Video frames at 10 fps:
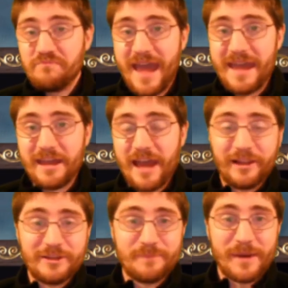hey, at
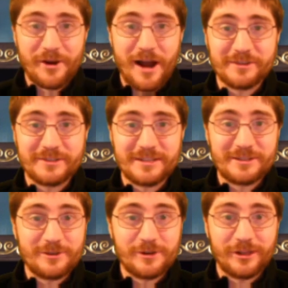least paradox is
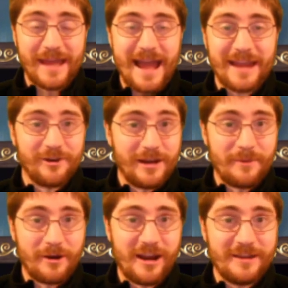historically accurate, am
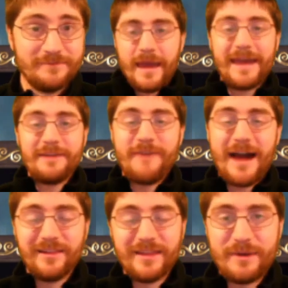I right? And
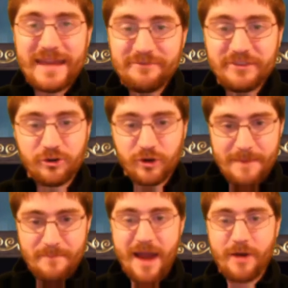finally, we have the
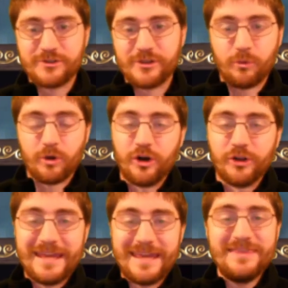great powers of the world.
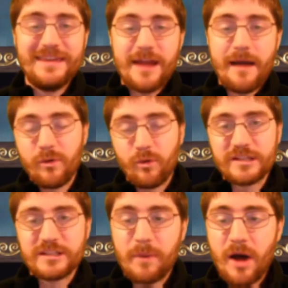In the
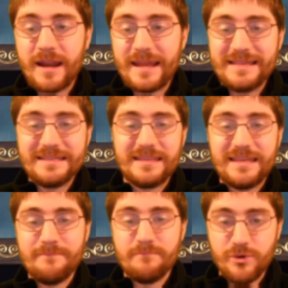#1 spot is
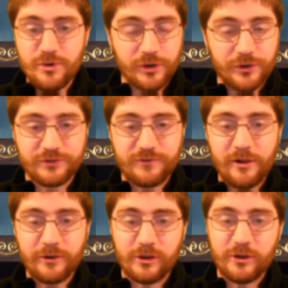the Mughals,
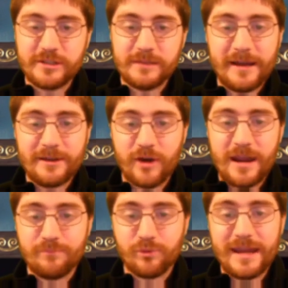followed closely by
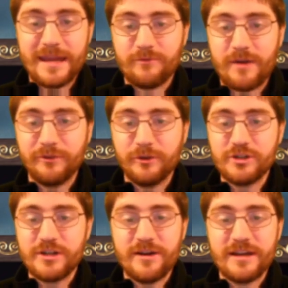Great Britain,
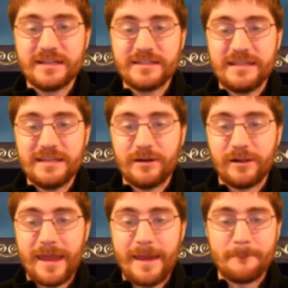Revolutionary Castile,
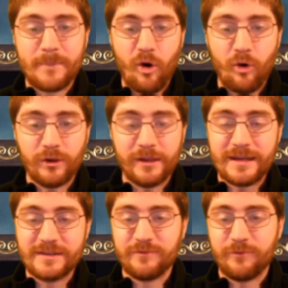and Poland
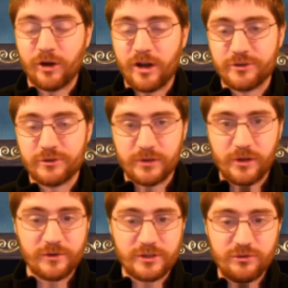as the 4 countries with
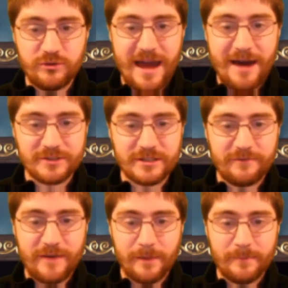over 2,000
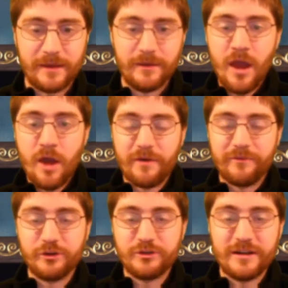development.
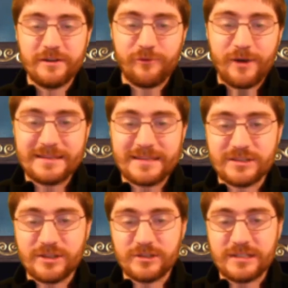Revolutionary France has
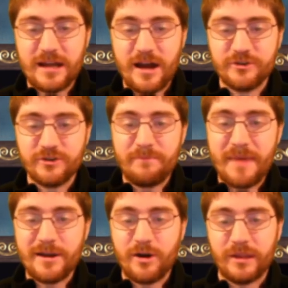1,300,
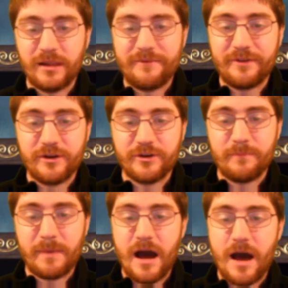Bengal with 1,100,
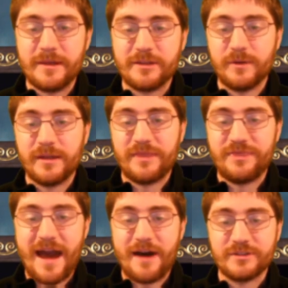Bahamas with
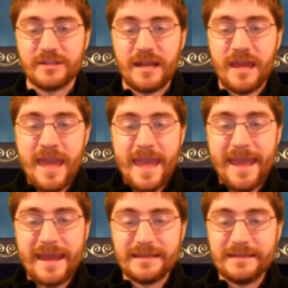1,000,
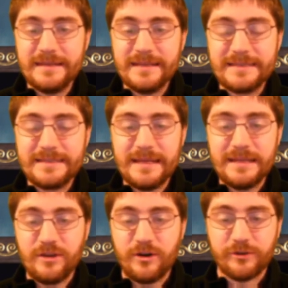and Nizhny
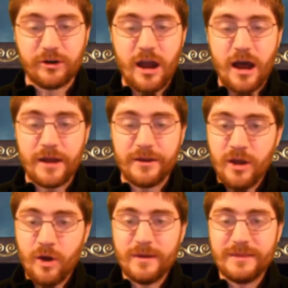Novgorod
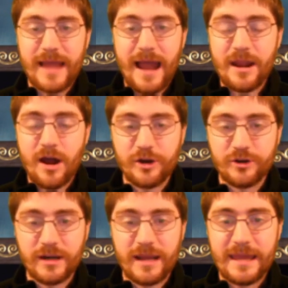with
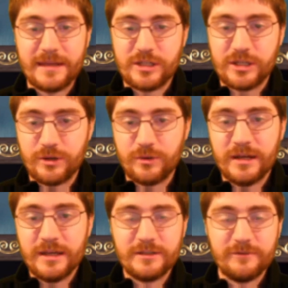902
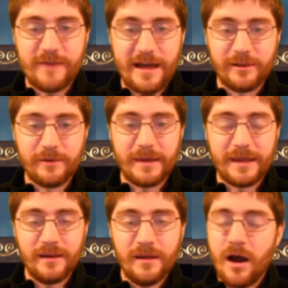
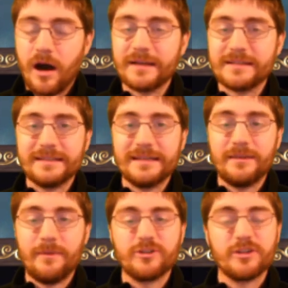development. Honestly, the
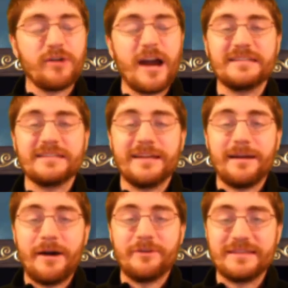most surprising thing
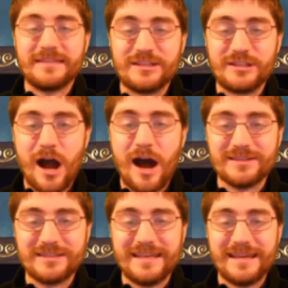about this is not
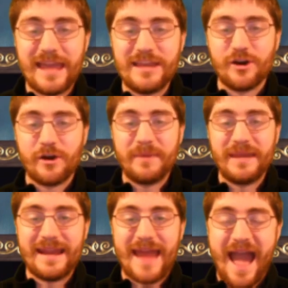seeing a
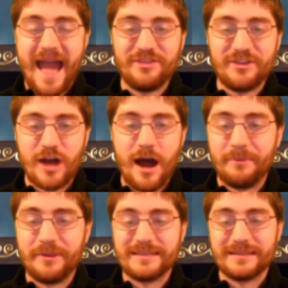European at the top
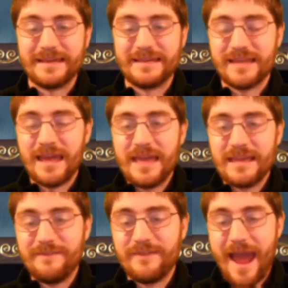of this list,
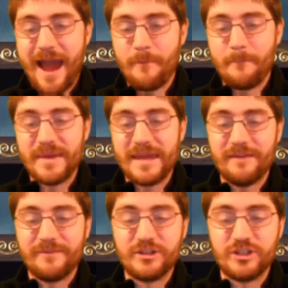given how big
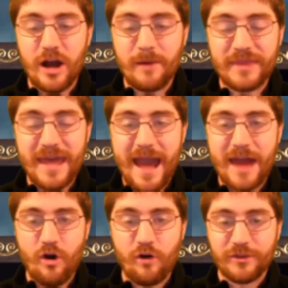of a jump they had
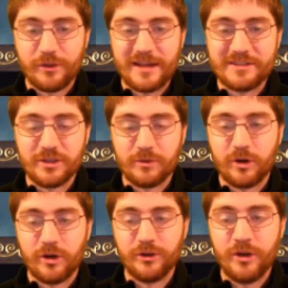over the rest of the
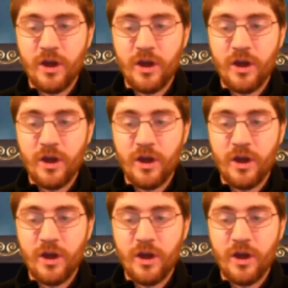world